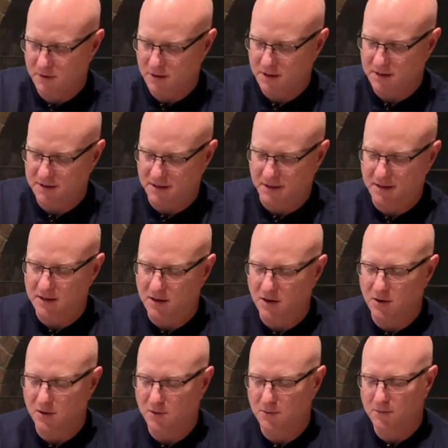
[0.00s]
because it can
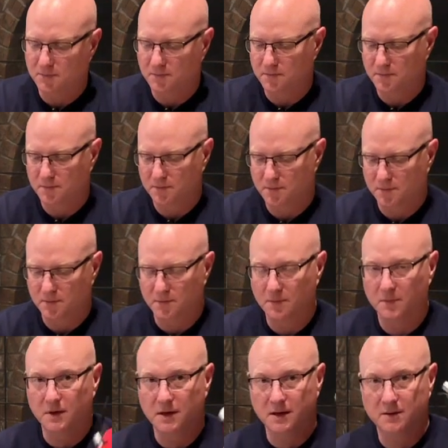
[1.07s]
go
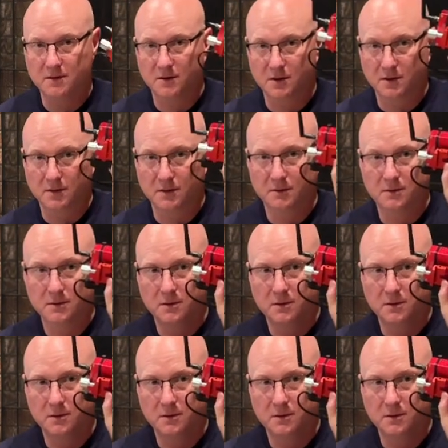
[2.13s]
either